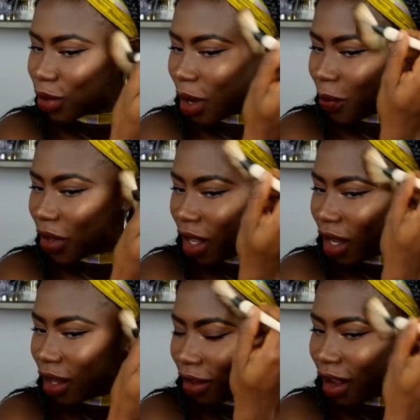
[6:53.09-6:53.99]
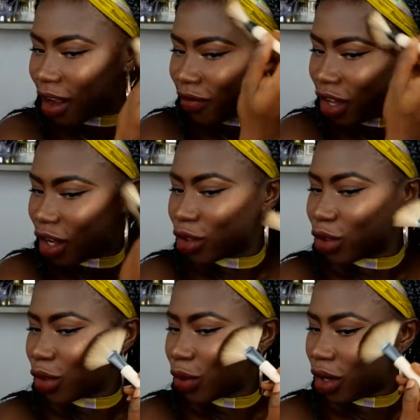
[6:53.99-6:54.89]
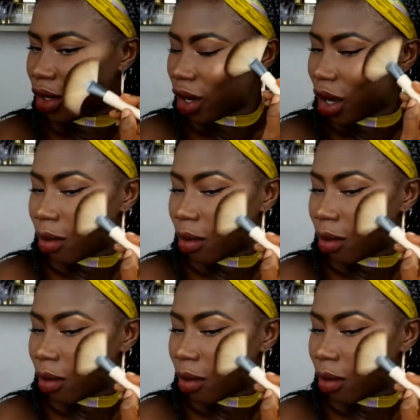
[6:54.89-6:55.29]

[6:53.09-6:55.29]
So I'm thinking, yeah, if Nikkietutorials gonna